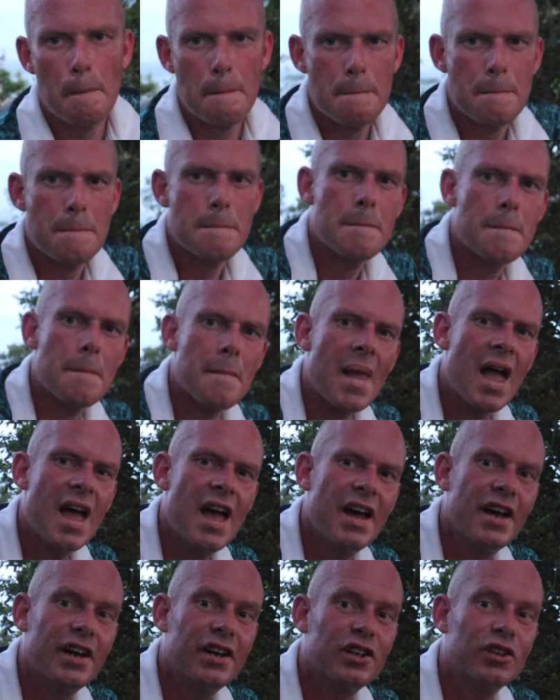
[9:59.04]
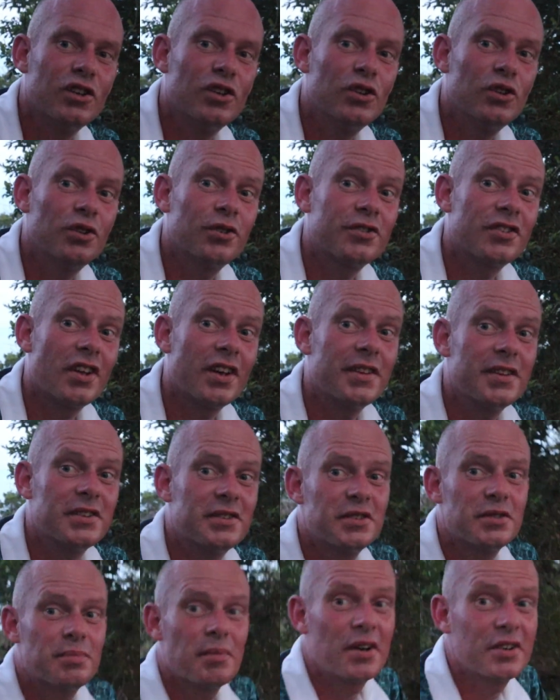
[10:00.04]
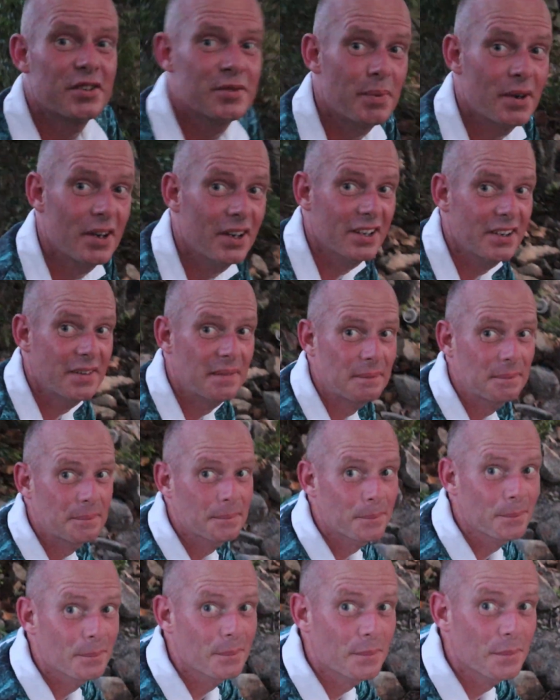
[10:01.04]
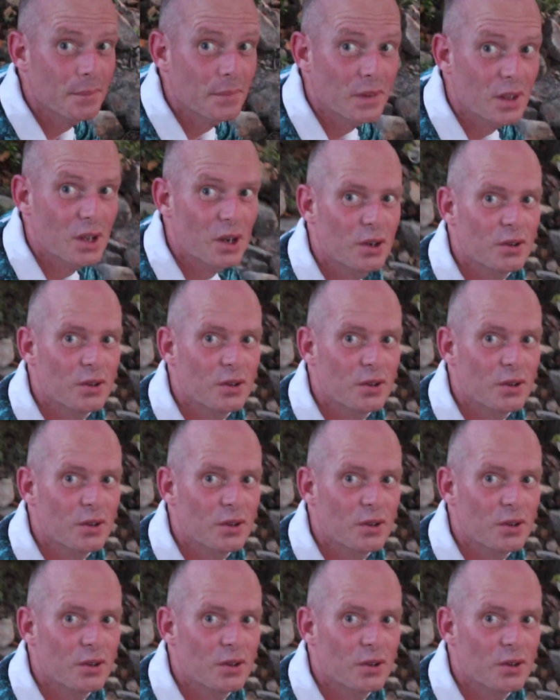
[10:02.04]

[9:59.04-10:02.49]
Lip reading: I've camped in Vietnam in that one, and